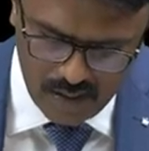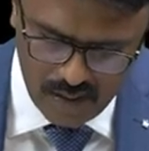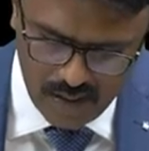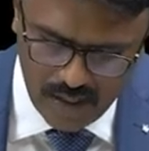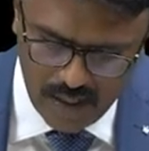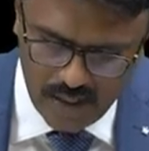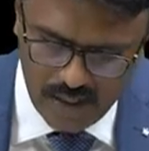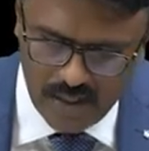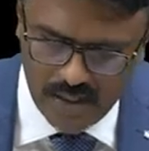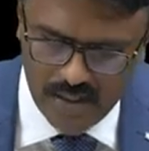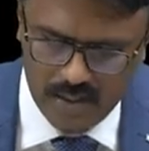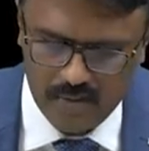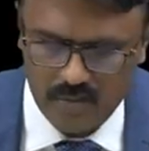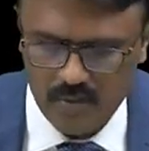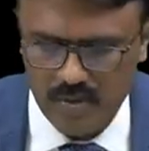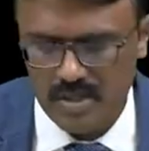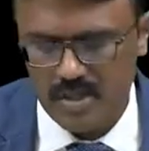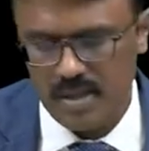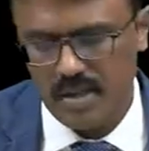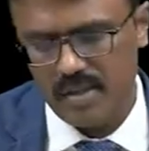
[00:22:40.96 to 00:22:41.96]
I get a
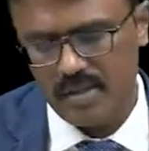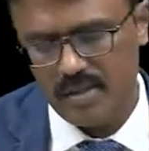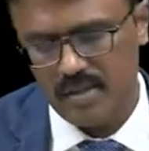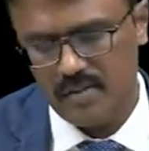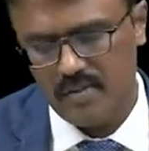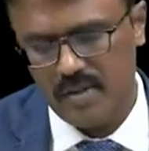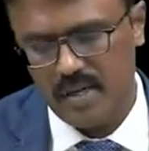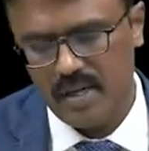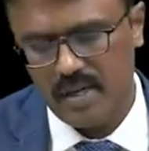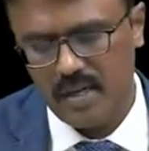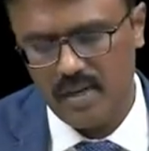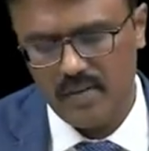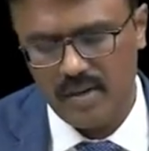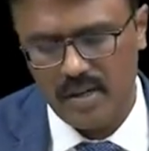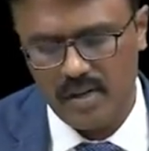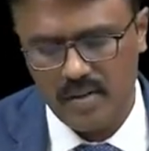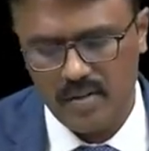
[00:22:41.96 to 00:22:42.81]
response like this. When I give an